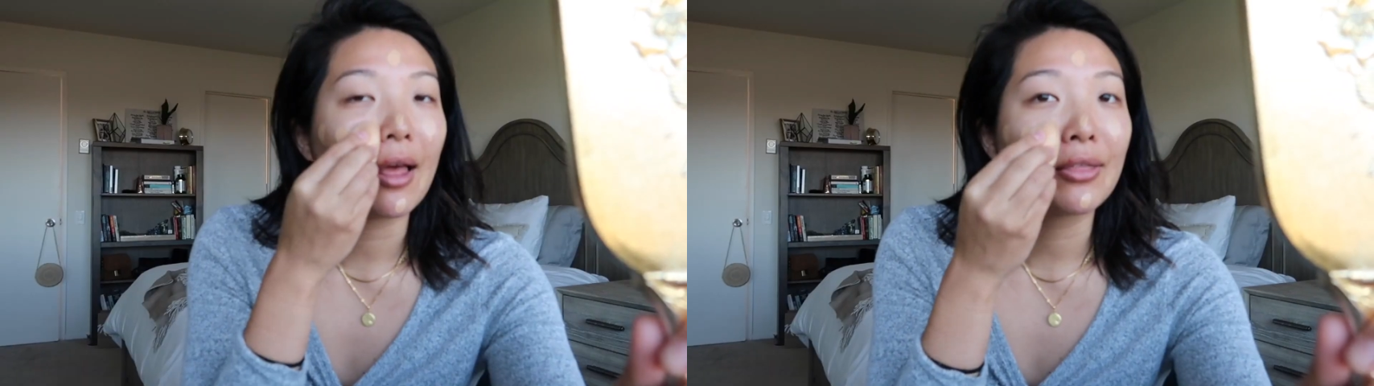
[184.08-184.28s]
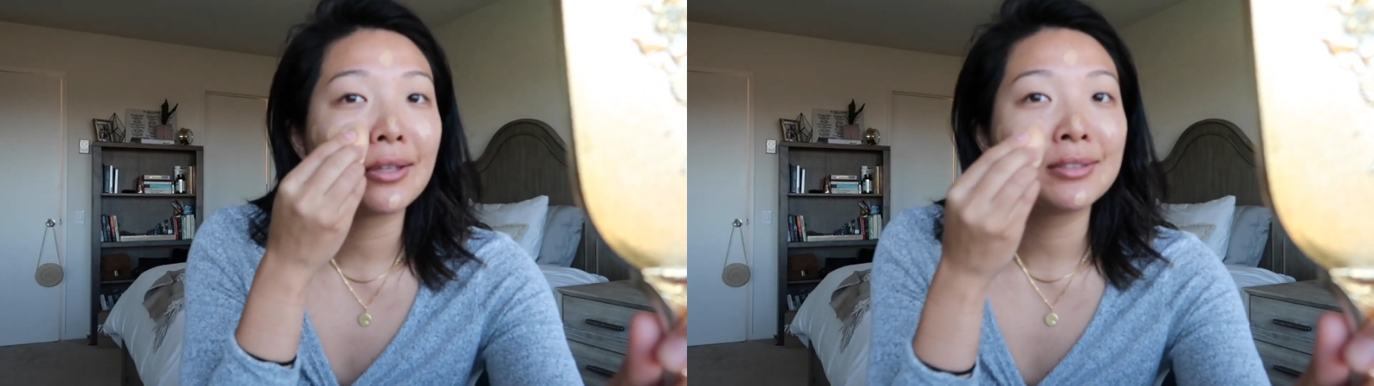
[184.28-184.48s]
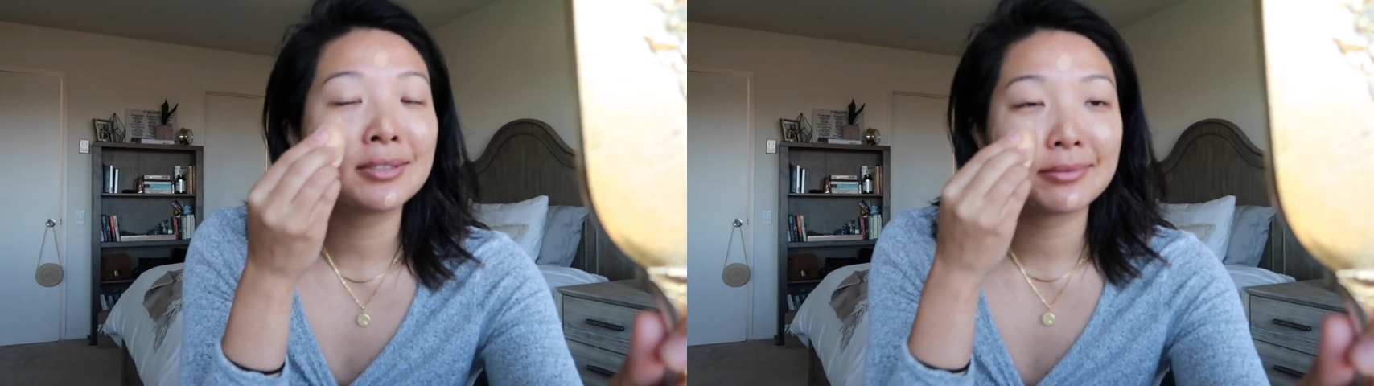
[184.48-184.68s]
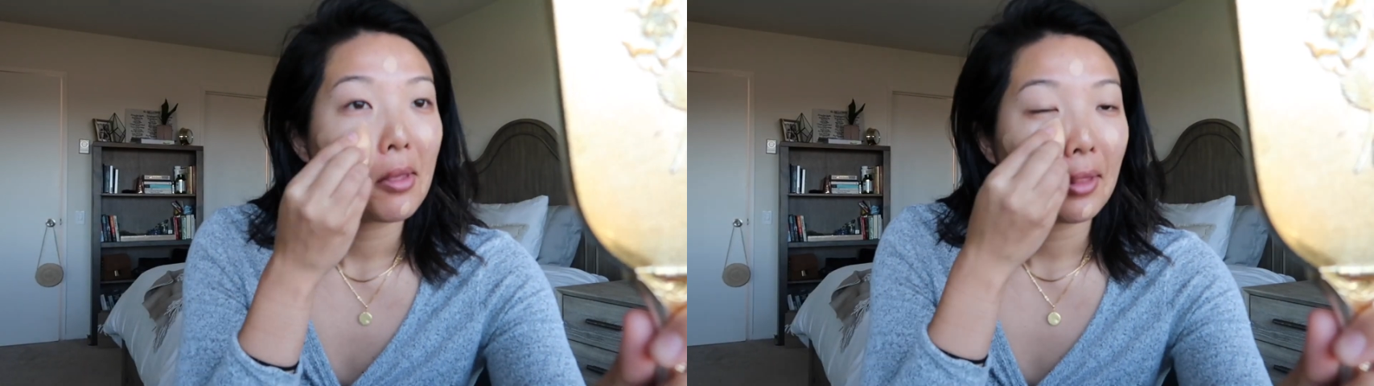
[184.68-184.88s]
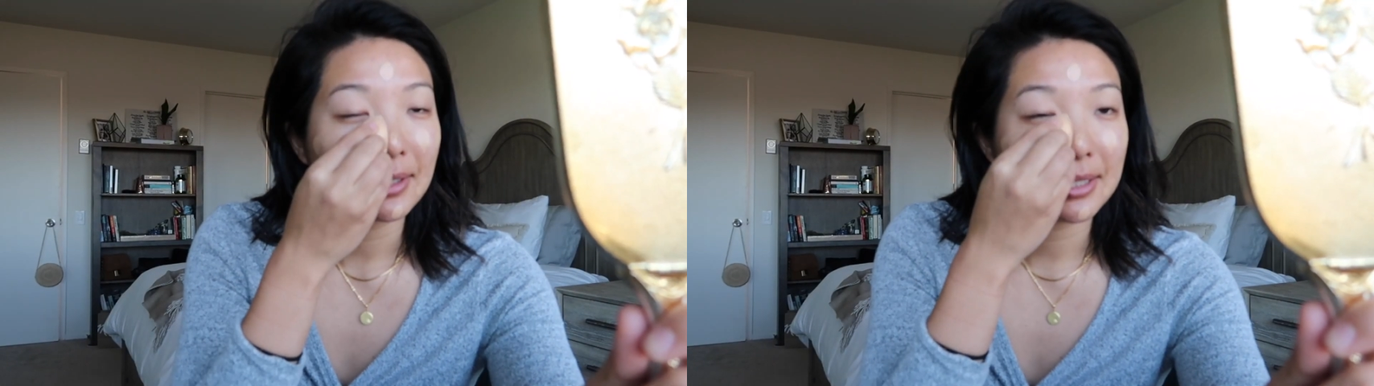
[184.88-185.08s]
Essence?
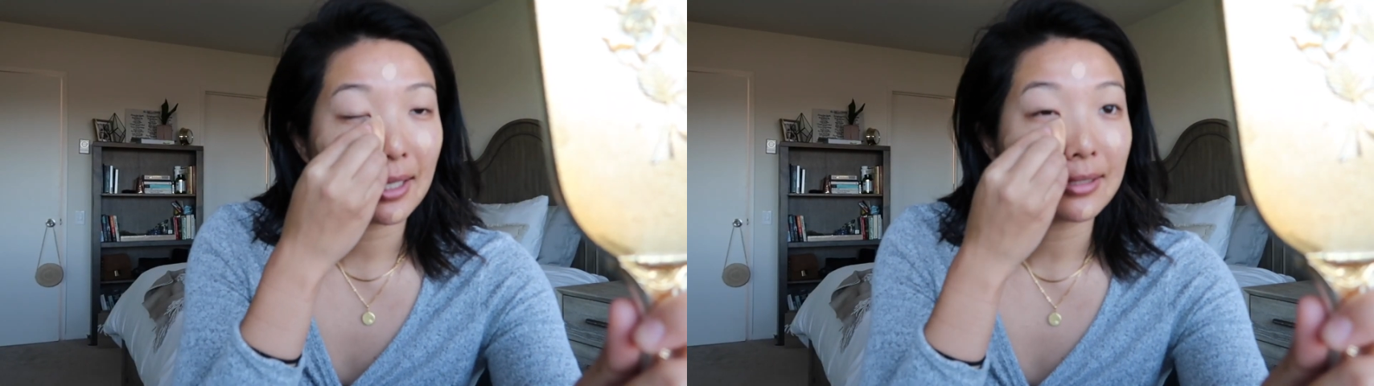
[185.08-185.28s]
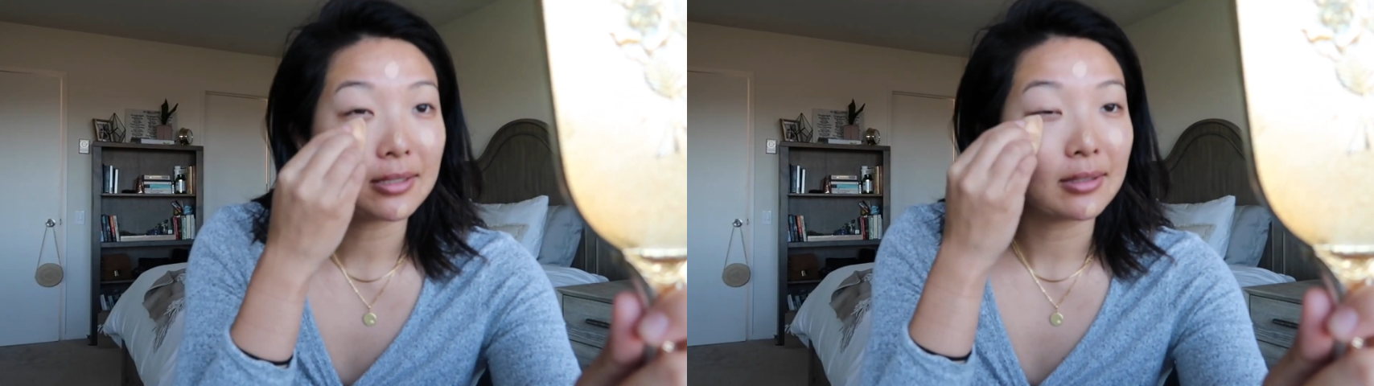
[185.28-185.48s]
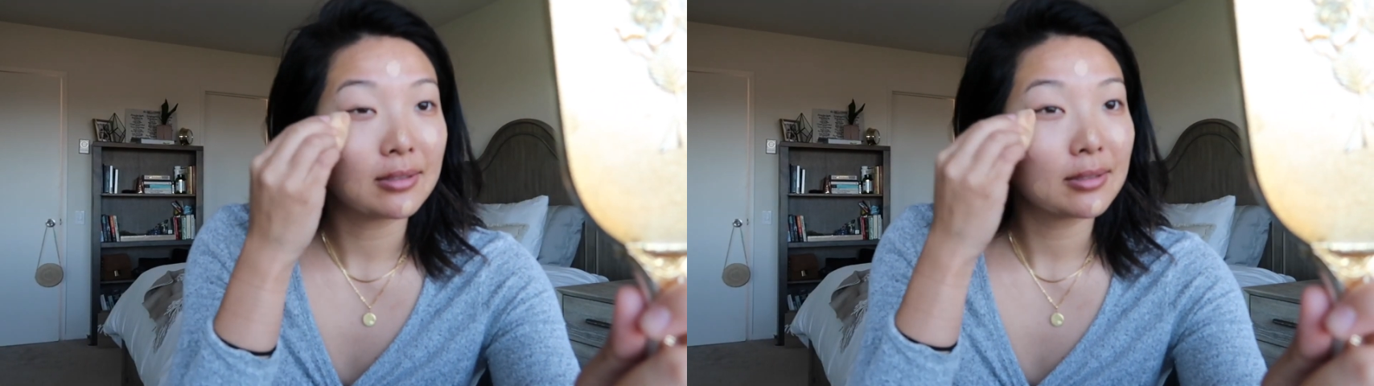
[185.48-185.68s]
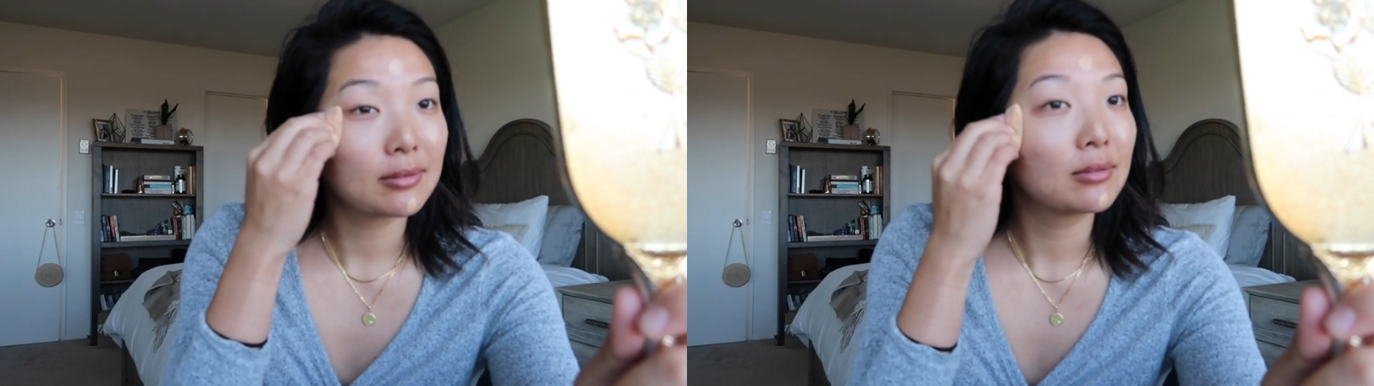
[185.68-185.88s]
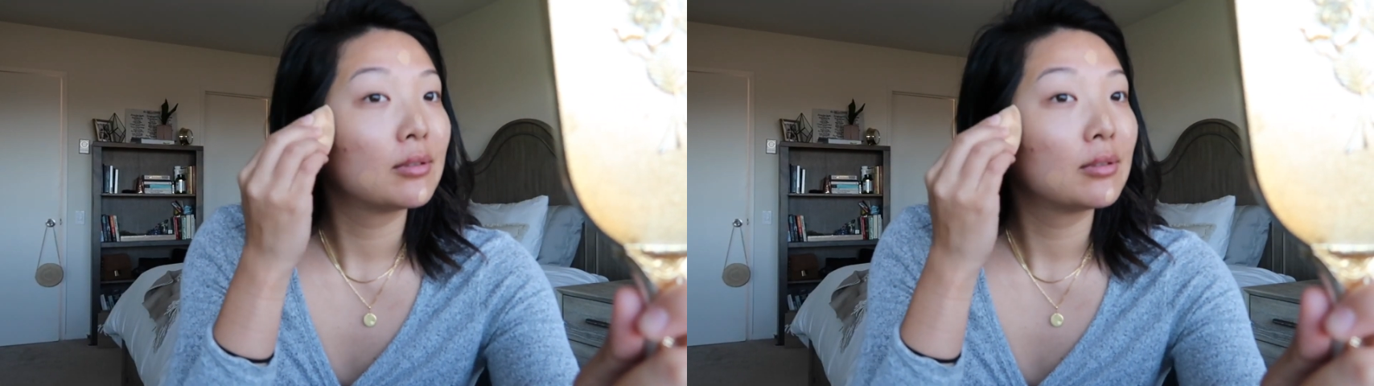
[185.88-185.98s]
That's the essence.